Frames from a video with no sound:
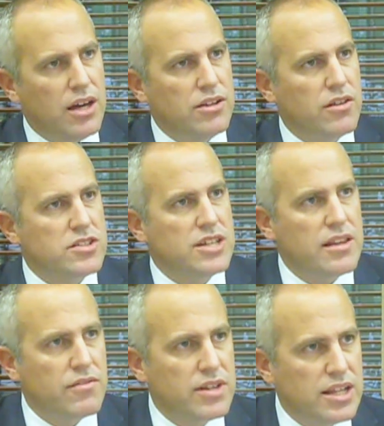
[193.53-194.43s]
On the other side
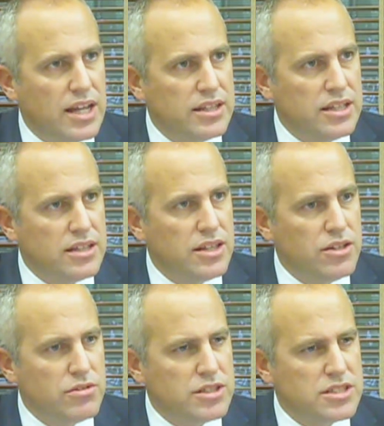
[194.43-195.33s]
of the Atlantic, the
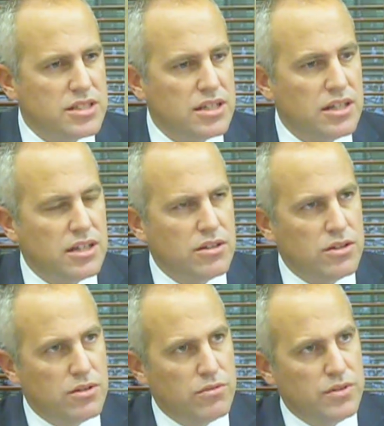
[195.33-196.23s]
US,
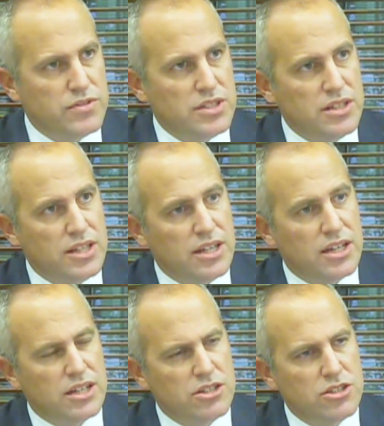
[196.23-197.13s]
we've seen the
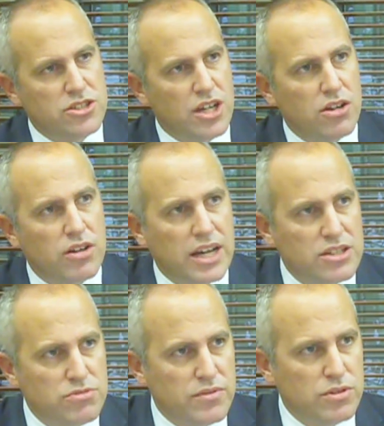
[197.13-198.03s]
shale oil
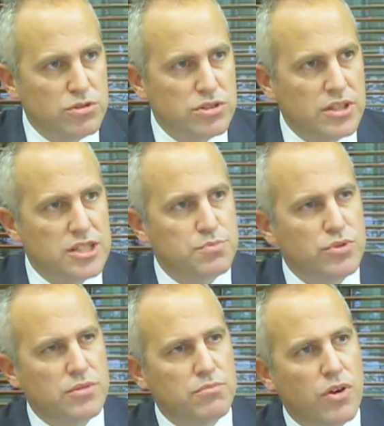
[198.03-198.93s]
gas revolution that is
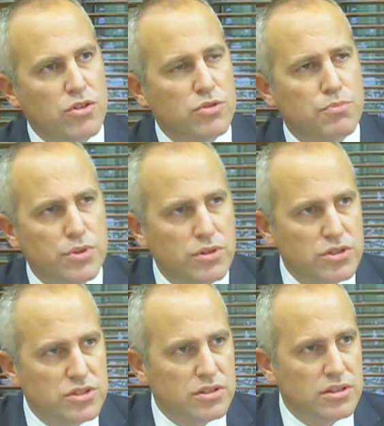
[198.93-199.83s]
putting more
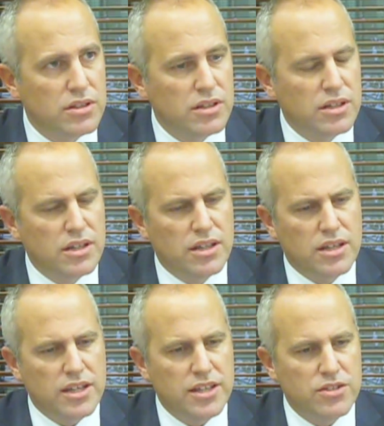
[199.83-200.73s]
production
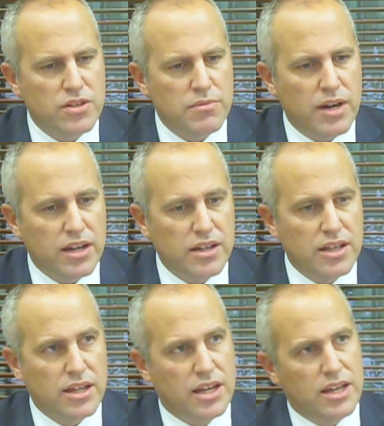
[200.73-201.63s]
into the market.
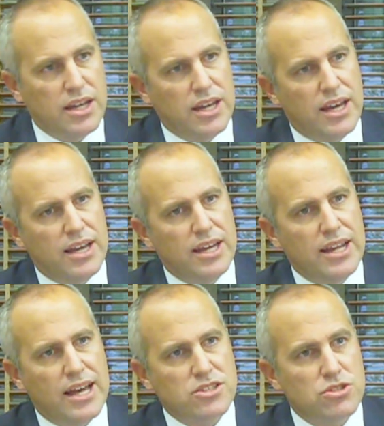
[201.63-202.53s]
It
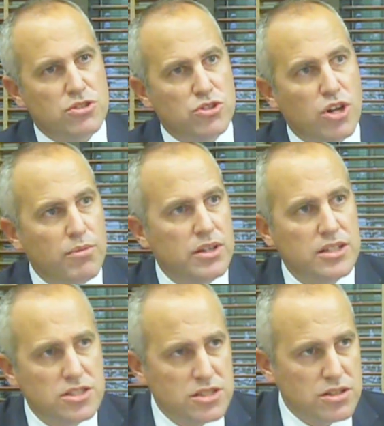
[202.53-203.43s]
has doubled
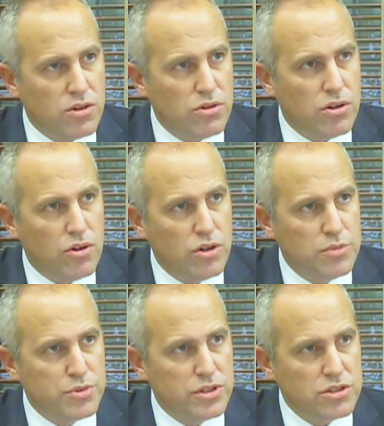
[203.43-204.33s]
its
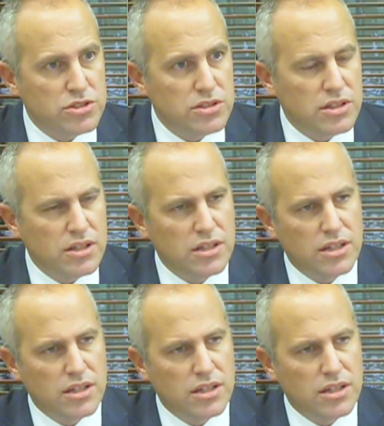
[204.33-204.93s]
oil production,